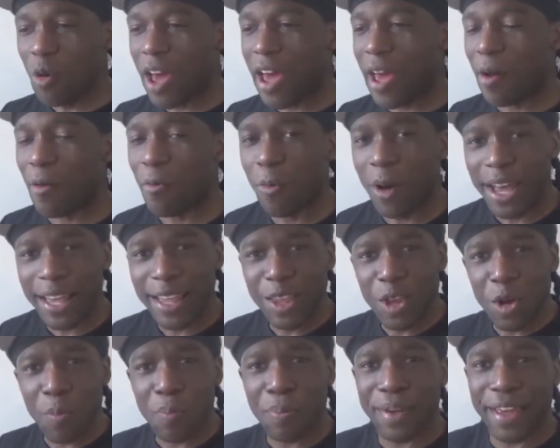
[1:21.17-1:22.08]
at? Where
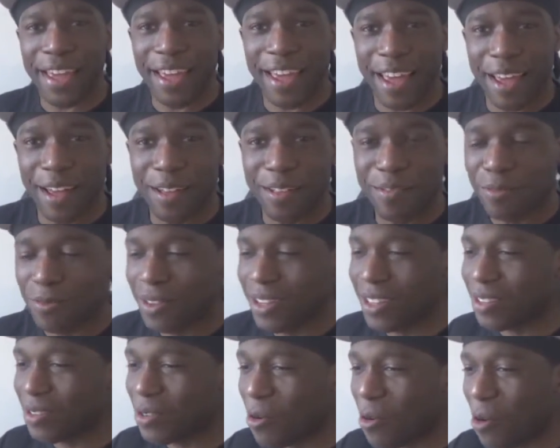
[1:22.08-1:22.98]
you been?
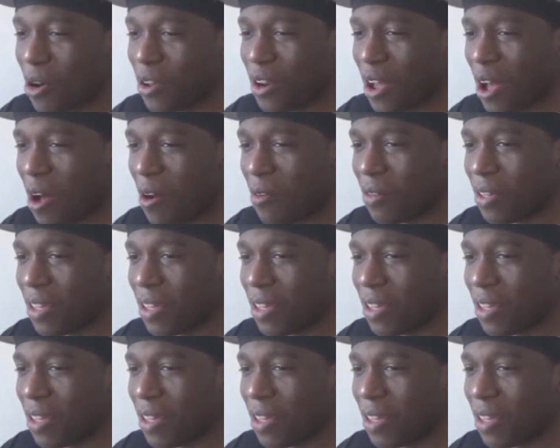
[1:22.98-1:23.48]
What's going on